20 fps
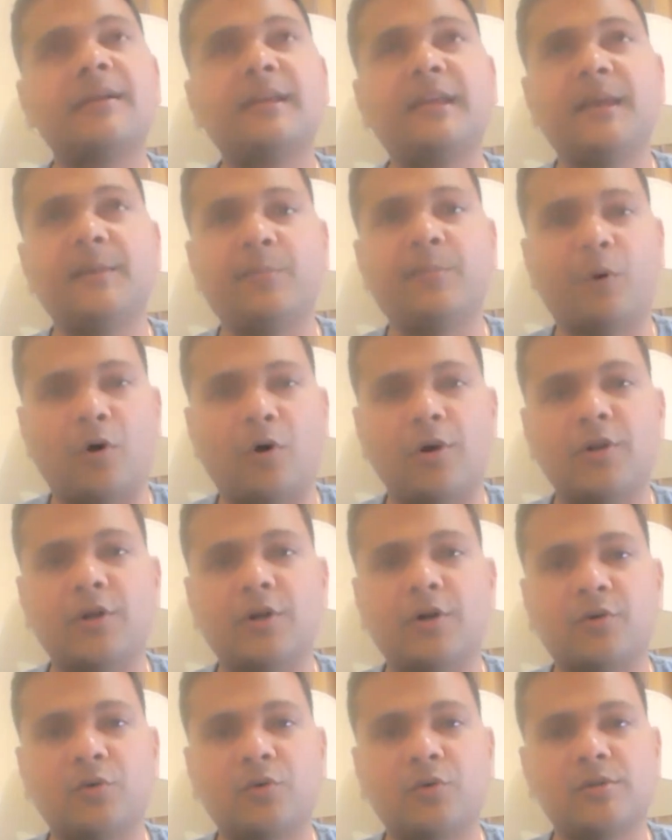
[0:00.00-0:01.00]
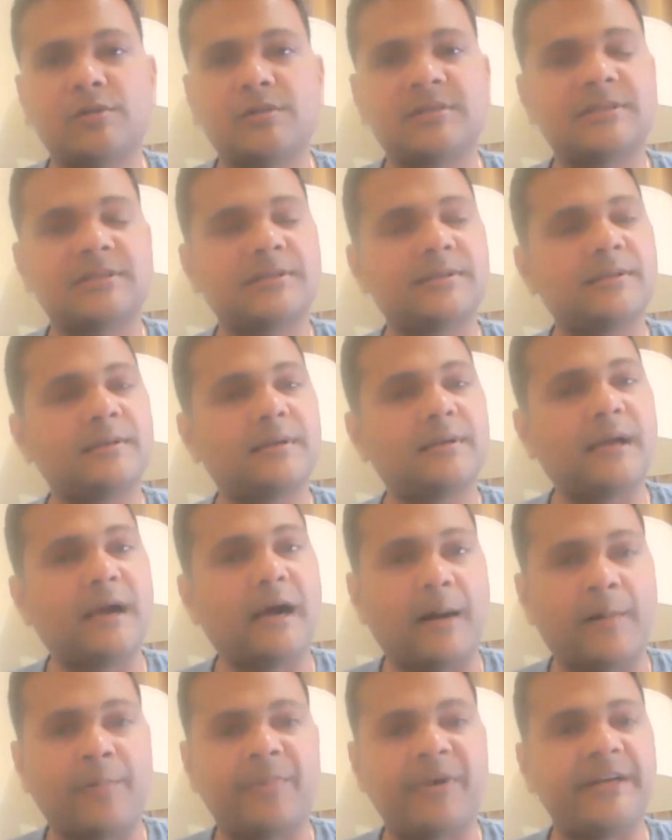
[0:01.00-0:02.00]
Keep all your tools
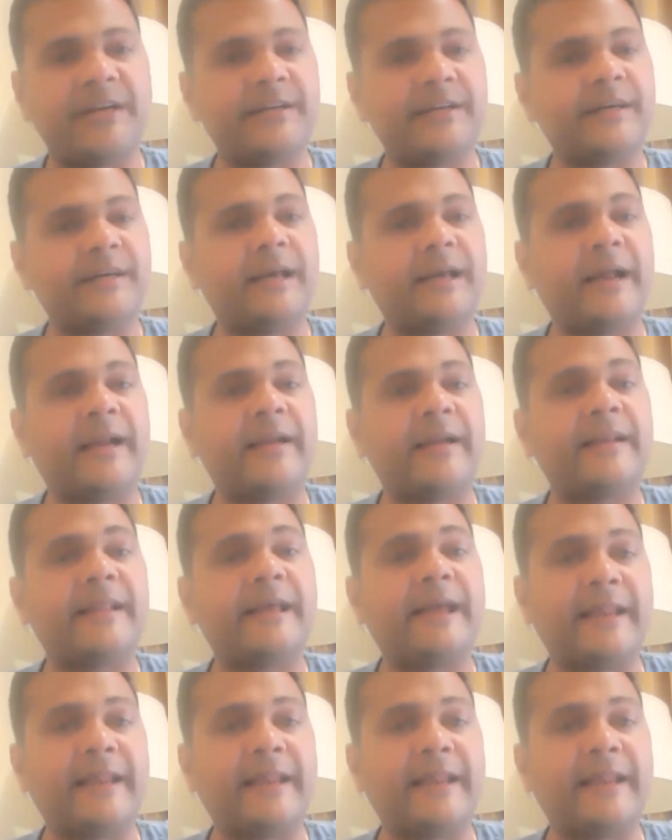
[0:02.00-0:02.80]
updated at